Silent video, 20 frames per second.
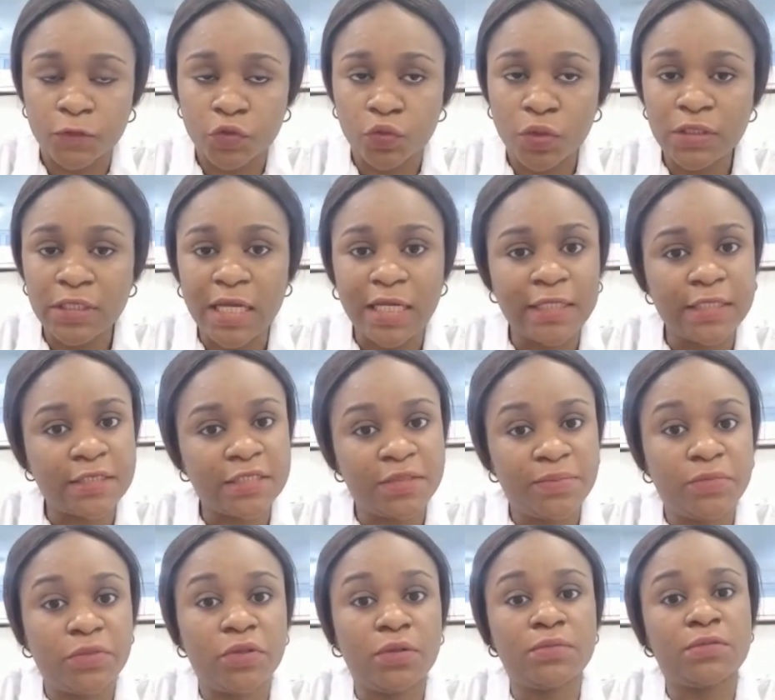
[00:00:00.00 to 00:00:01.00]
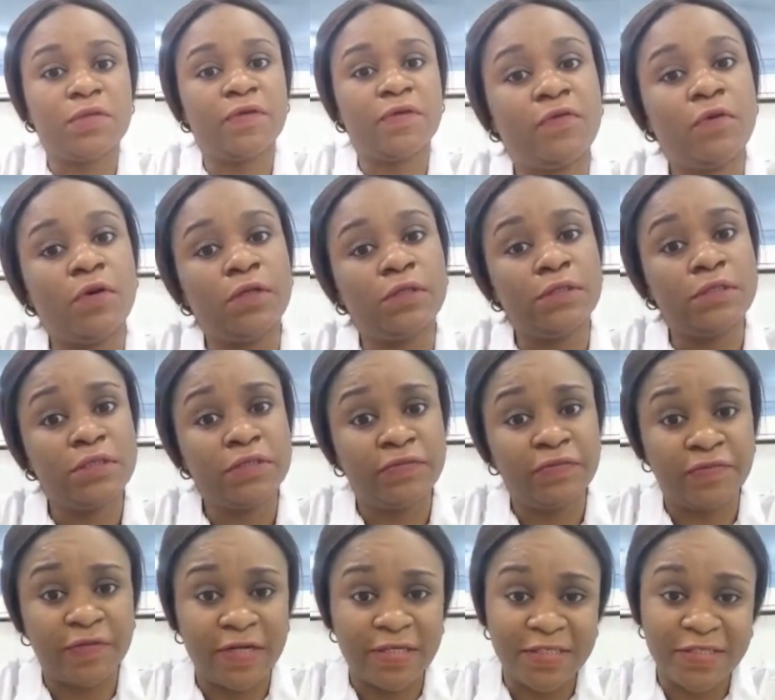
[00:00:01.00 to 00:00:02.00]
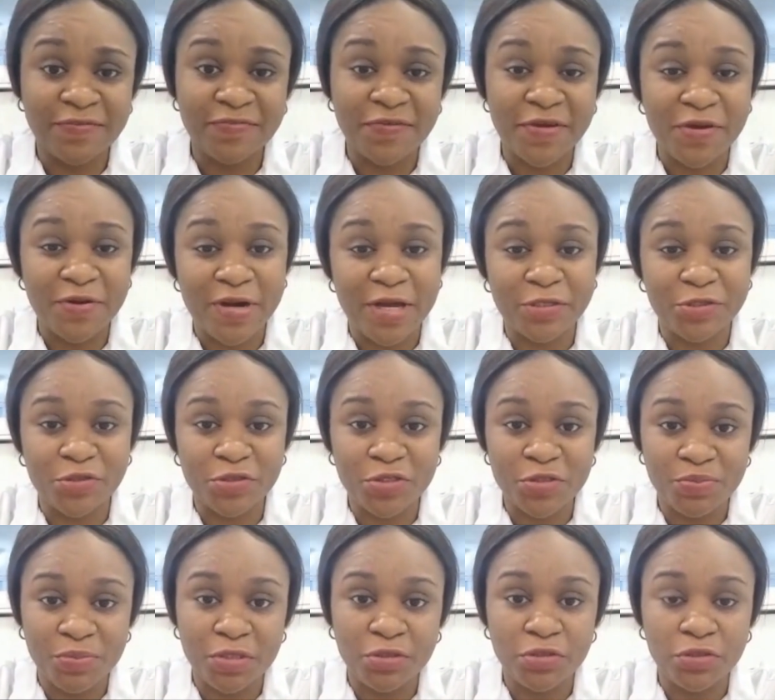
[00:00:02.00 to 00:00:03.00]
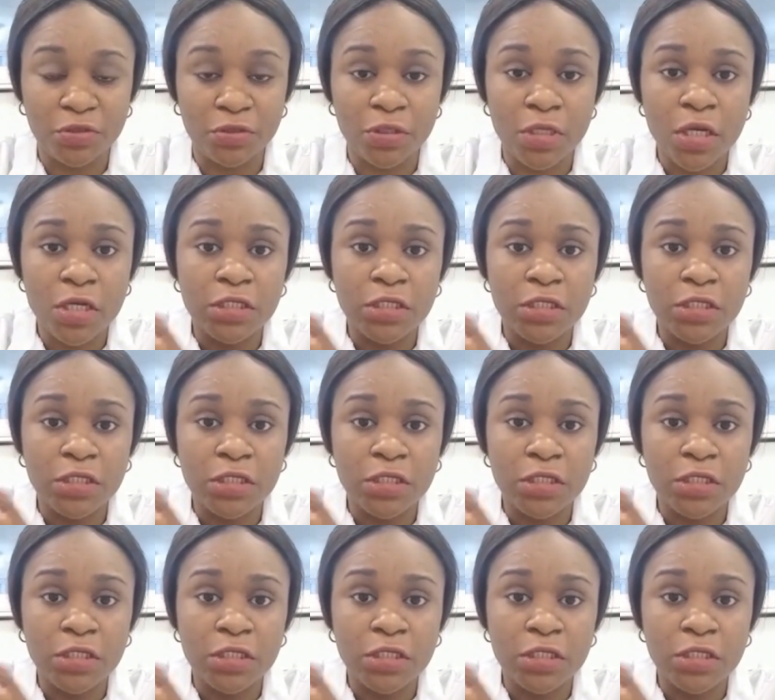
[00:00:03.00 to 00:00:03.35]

What are the symptoms all this refractive error I just mentioned?